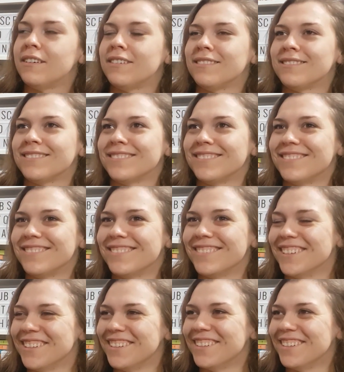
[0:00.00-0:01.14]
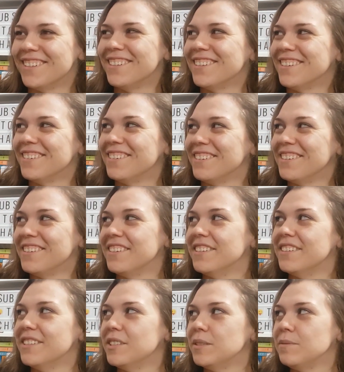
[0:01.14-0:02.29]

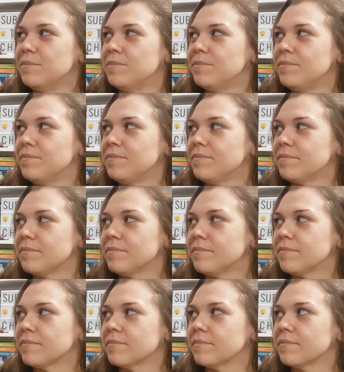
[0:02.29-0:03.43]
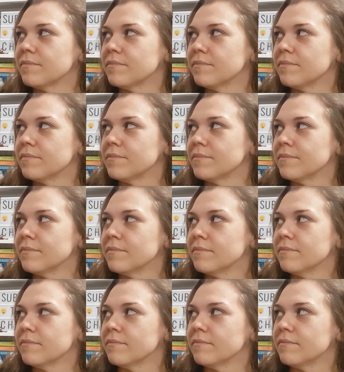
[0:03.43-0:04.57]

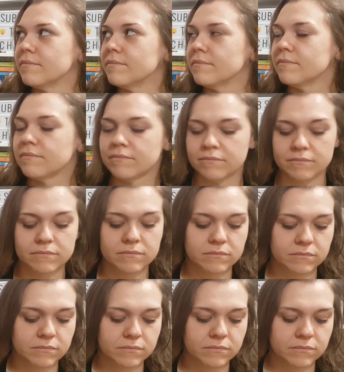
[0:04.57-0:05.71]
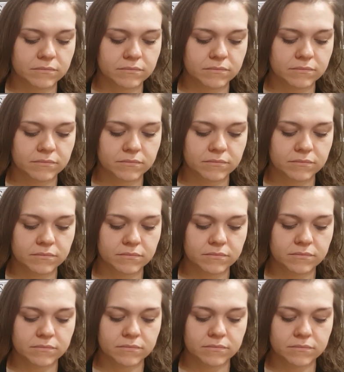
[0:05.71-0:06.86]

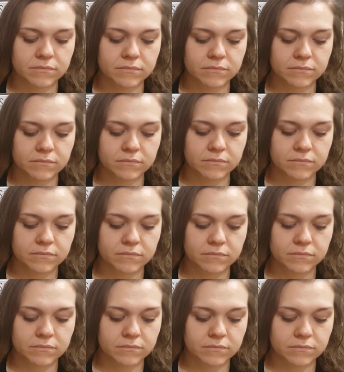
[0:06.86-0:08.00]
This person isn't speaking.